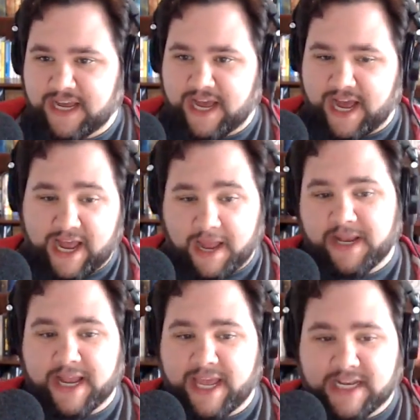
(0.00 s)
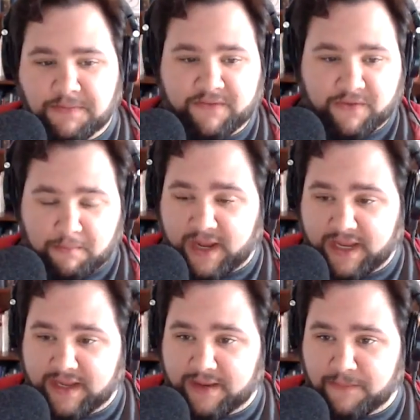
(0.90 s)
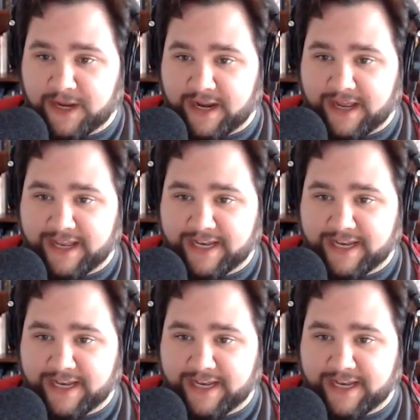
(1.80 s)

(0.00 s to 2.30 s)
I mean, I can't speak for Mike, but